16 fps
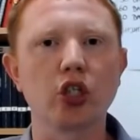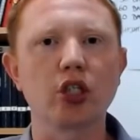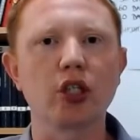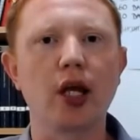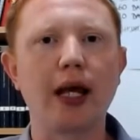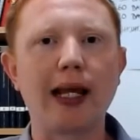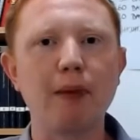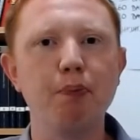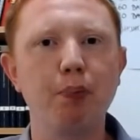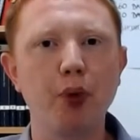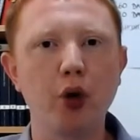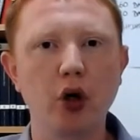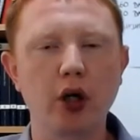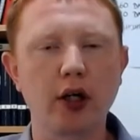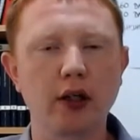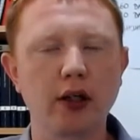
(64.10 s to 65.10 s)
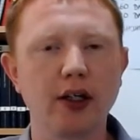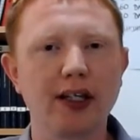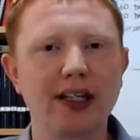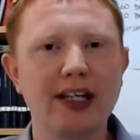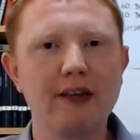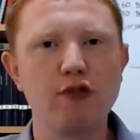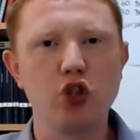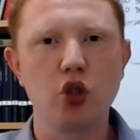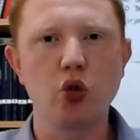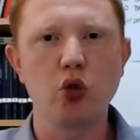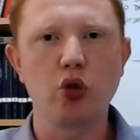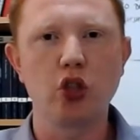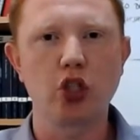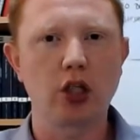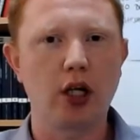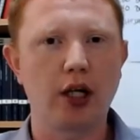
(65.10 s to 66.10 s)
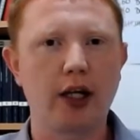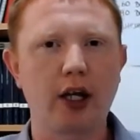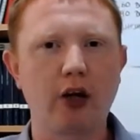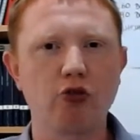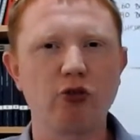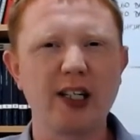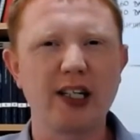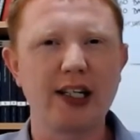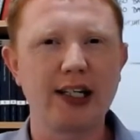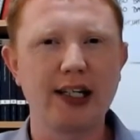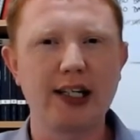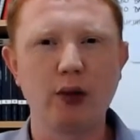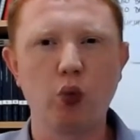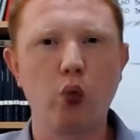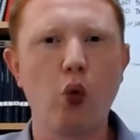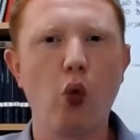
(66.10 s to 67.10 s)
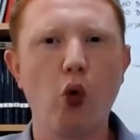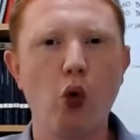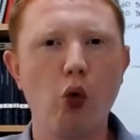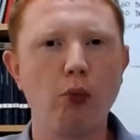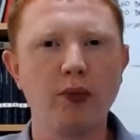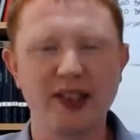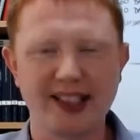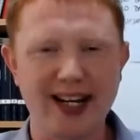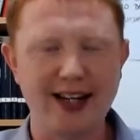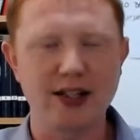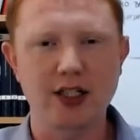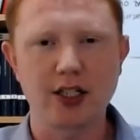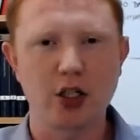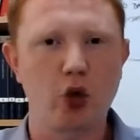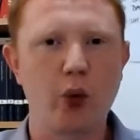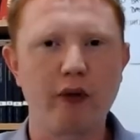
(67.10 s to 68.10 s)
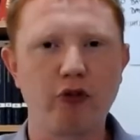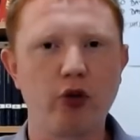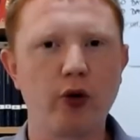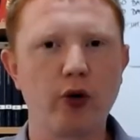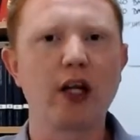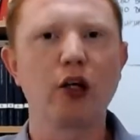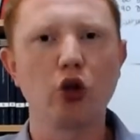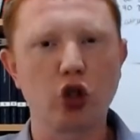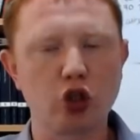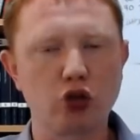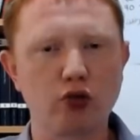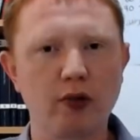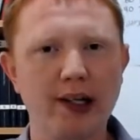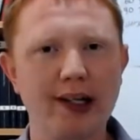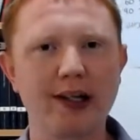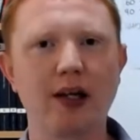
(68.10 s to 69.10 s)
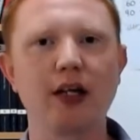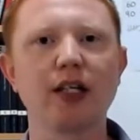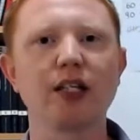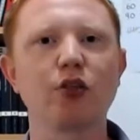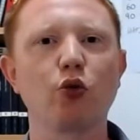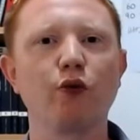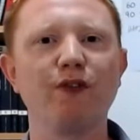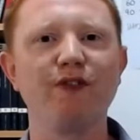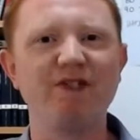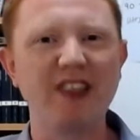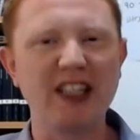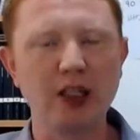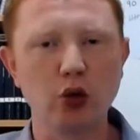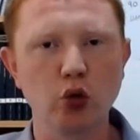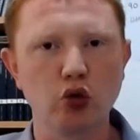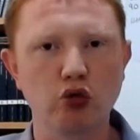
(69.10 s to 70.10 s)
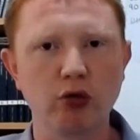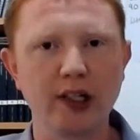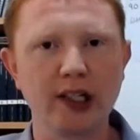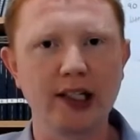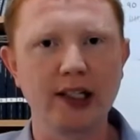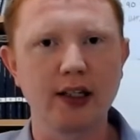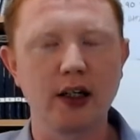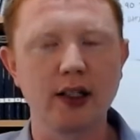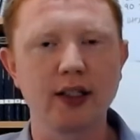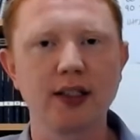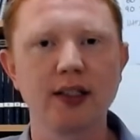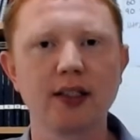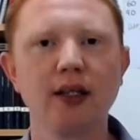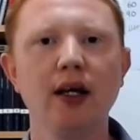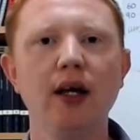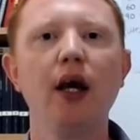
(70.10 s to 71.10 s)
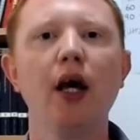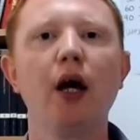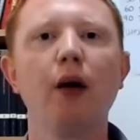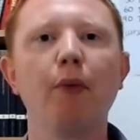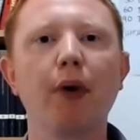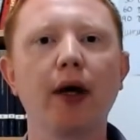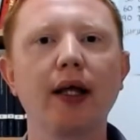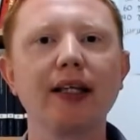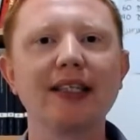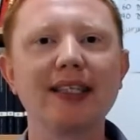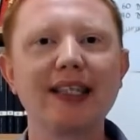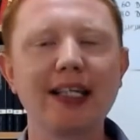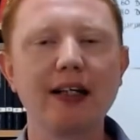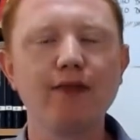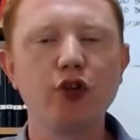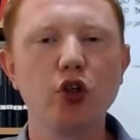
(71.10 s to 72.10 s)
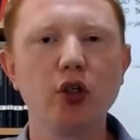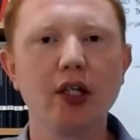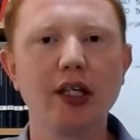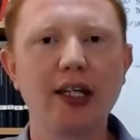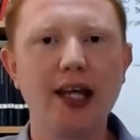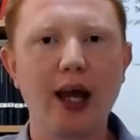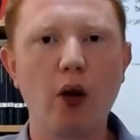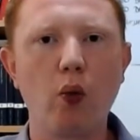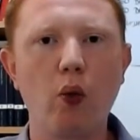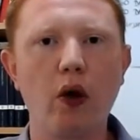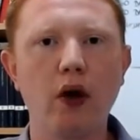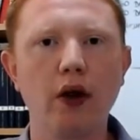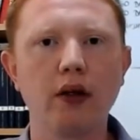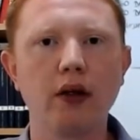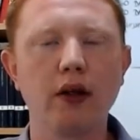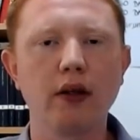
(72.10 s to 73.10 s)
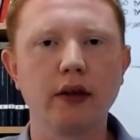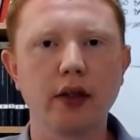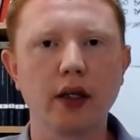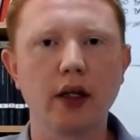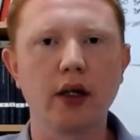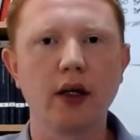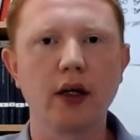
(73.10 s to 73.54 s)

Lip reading: a book that gives you just like a really warm sense. So whether it looks really nice or feels really nice, but see if you can get one that